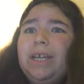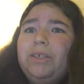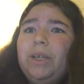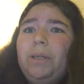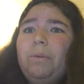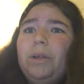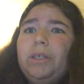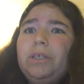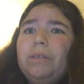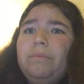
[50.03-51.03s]
tried to
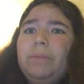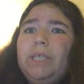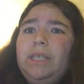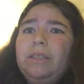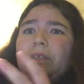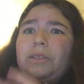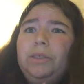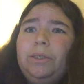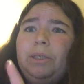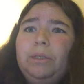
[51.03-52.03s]
watch some scenes on
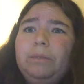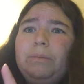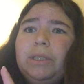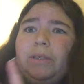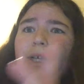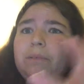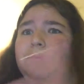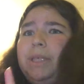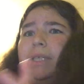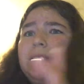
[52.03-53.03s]
YouTube to try
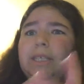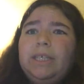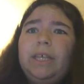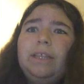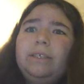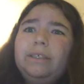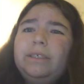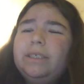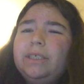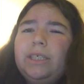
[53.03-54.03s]
and piece it
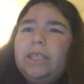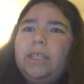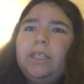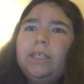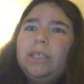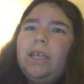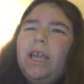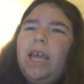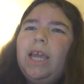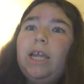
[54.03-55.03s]
together, and
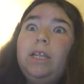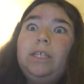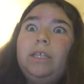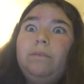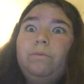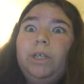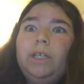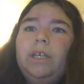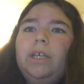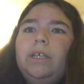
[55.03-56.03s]
it just didn't
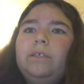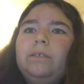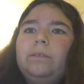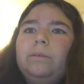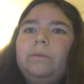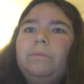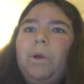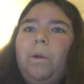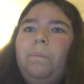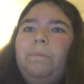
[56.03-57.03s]
work. So I'm
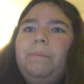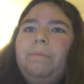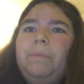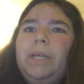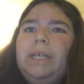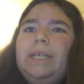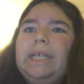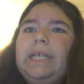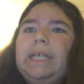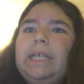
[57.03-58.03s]

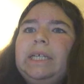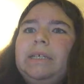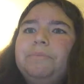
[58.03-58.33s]
hoping